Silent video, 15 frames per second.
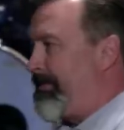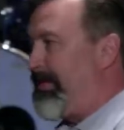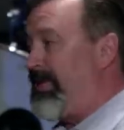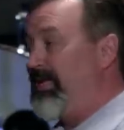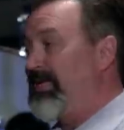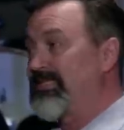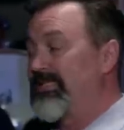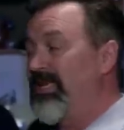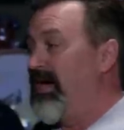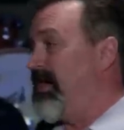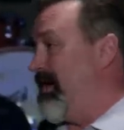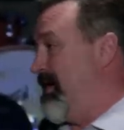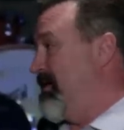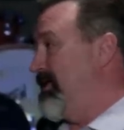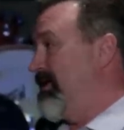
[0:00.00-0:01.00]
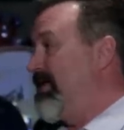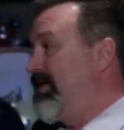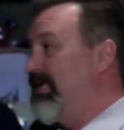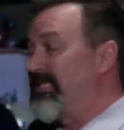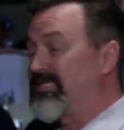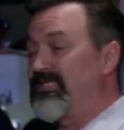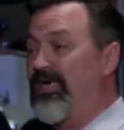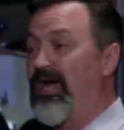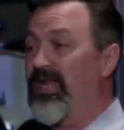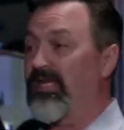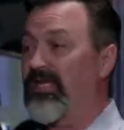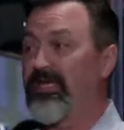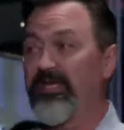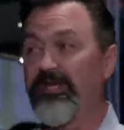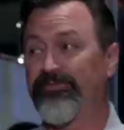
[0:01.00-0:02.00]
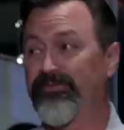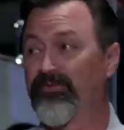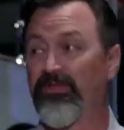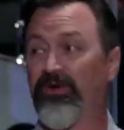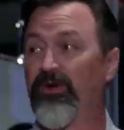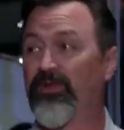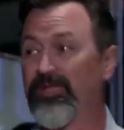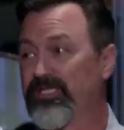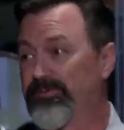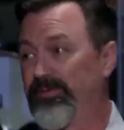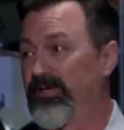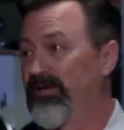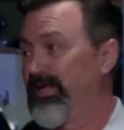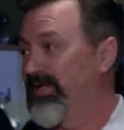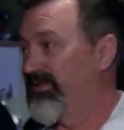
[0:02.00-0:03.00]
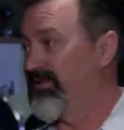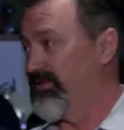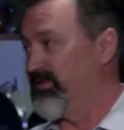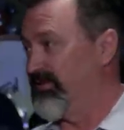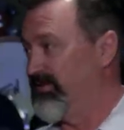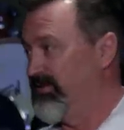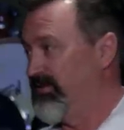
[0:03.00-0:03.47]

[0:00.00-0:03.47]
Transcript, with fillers: It's not. And it's not a gift of the Holy Spirit either.